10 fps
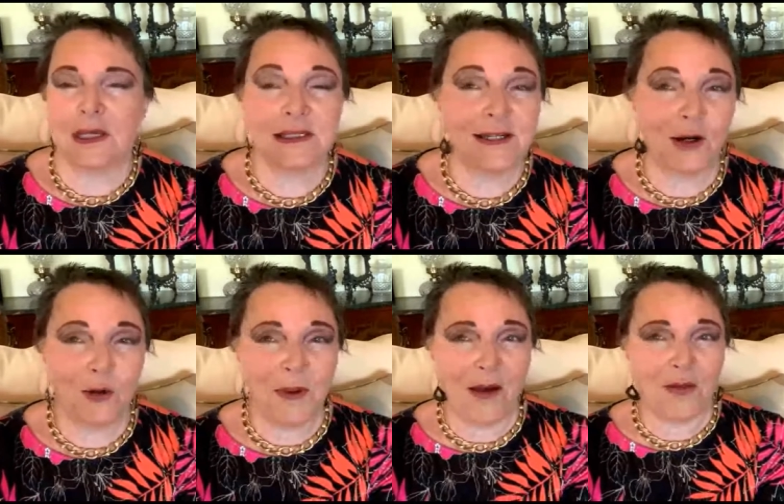It's
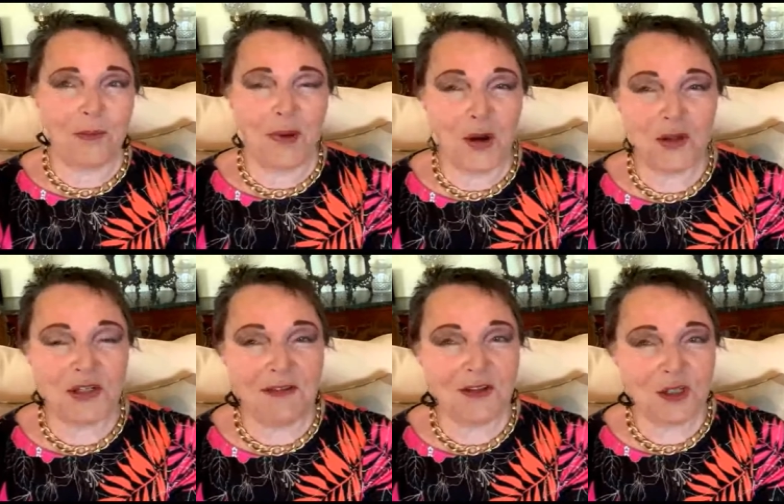not about the
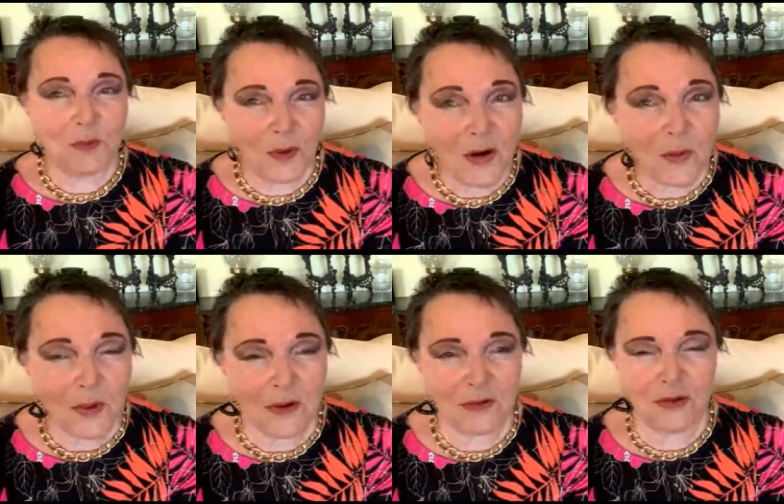person in the spirit
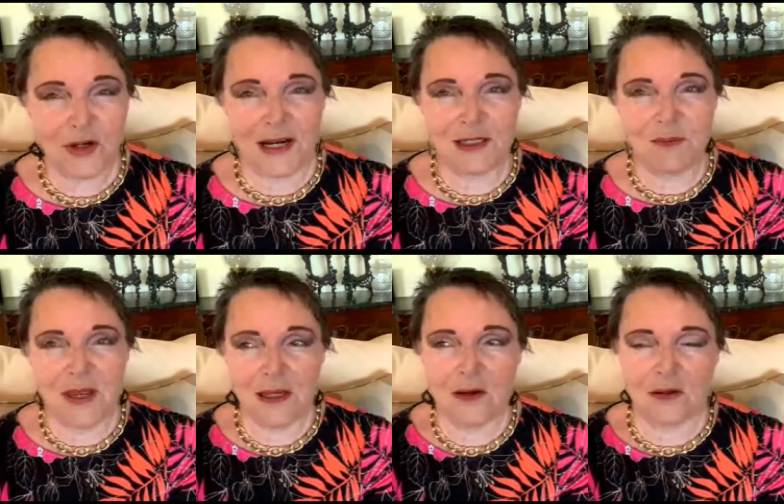world trying to
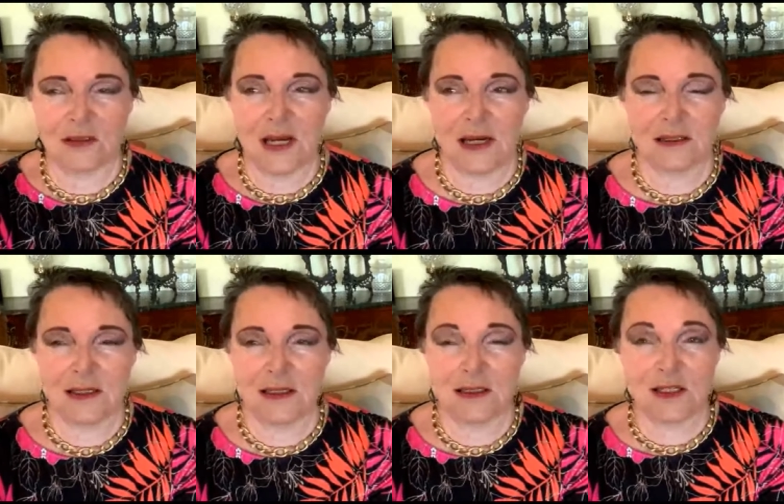make contact.
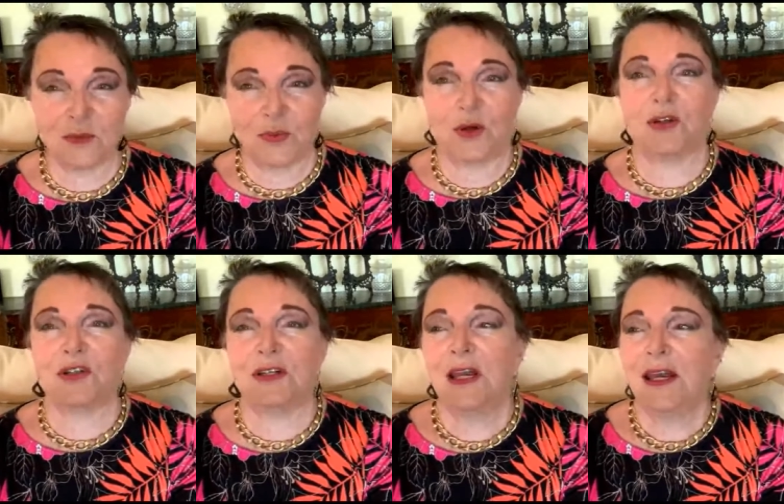It's the
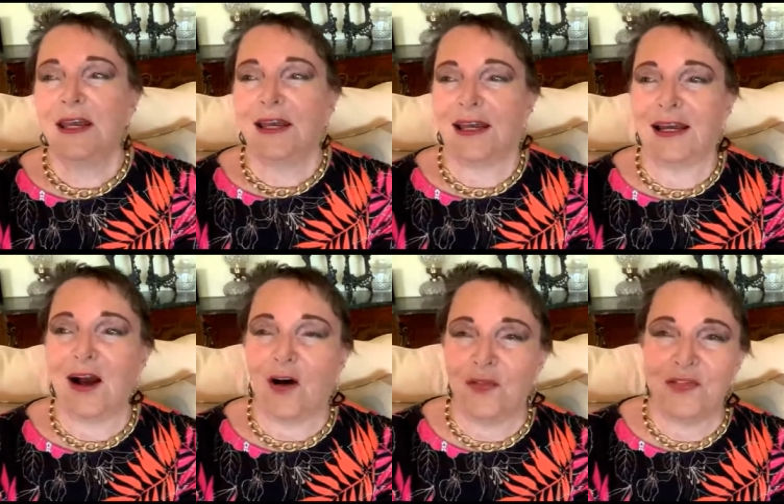person
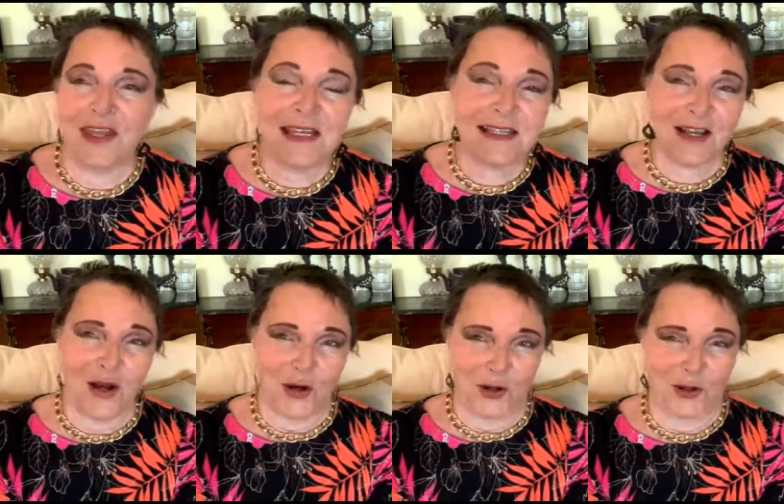on this
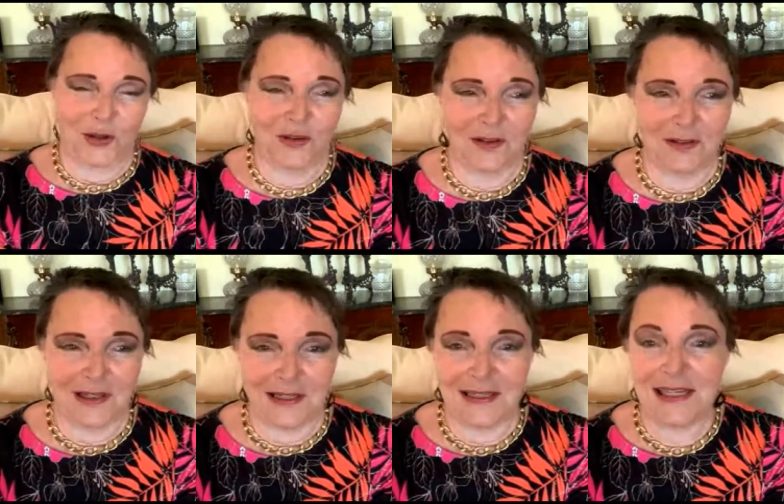earth,
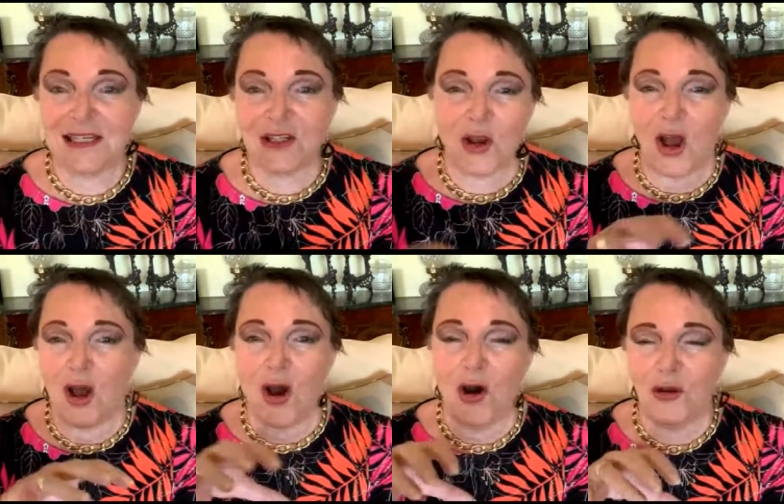this
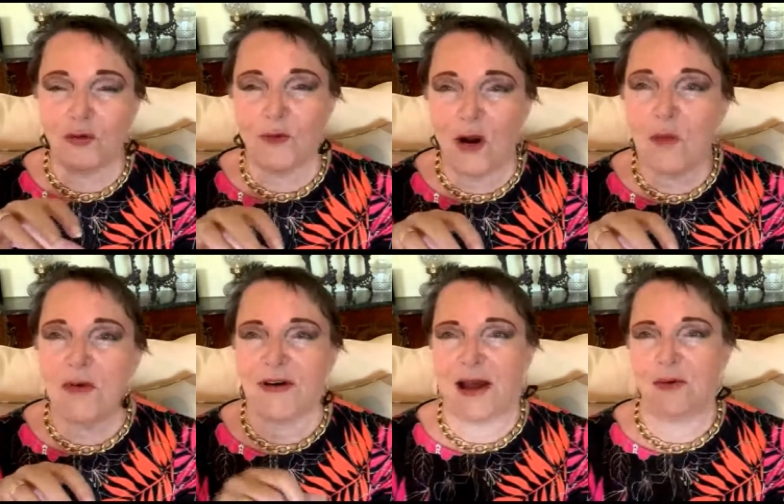earth realm
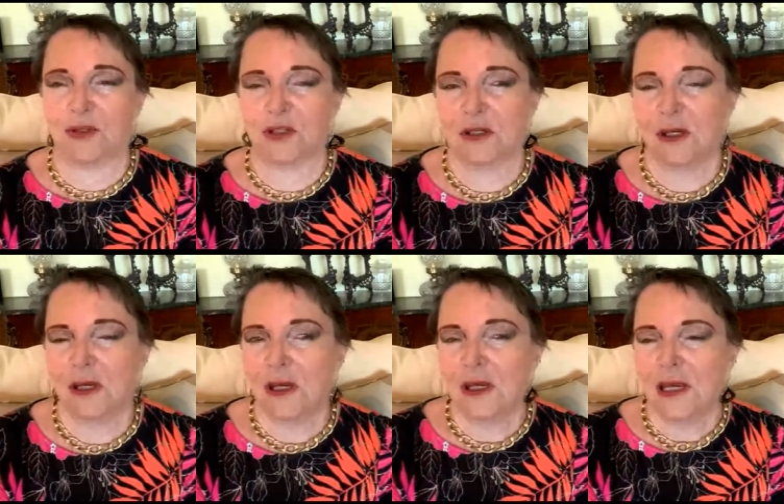of ours,
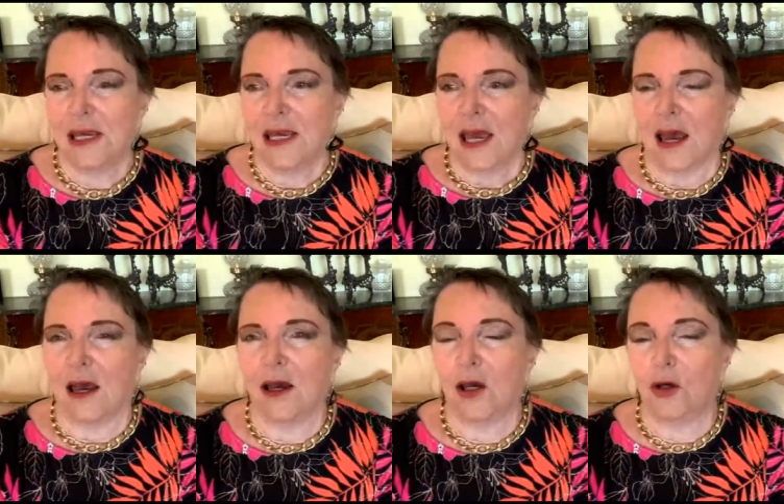
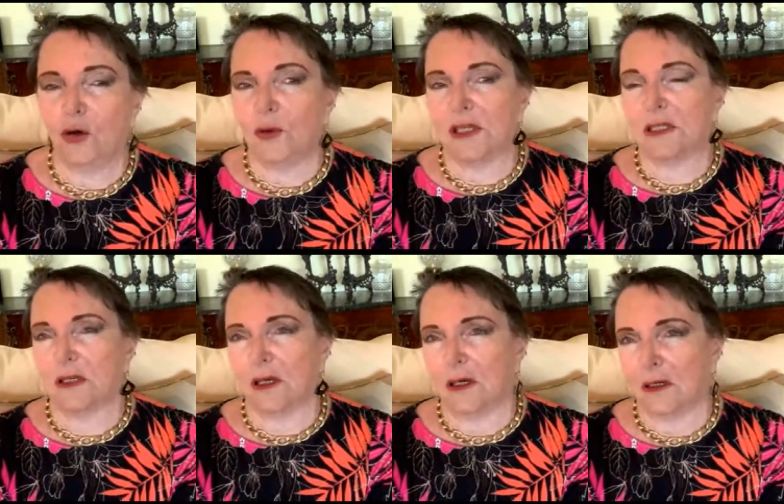who
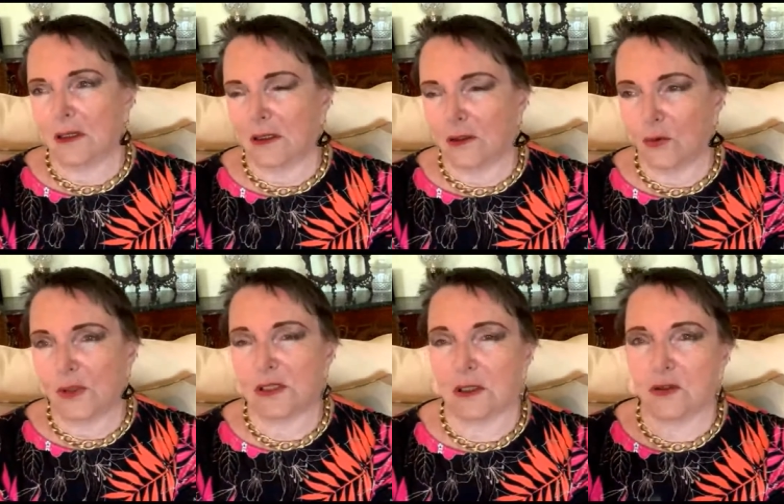
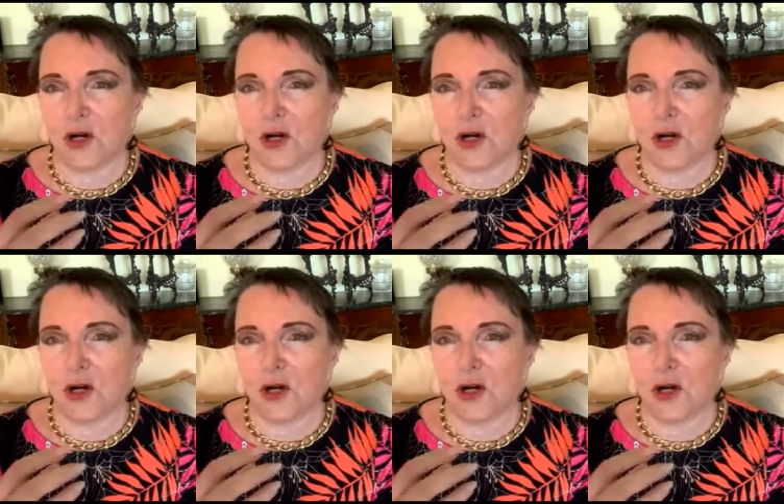is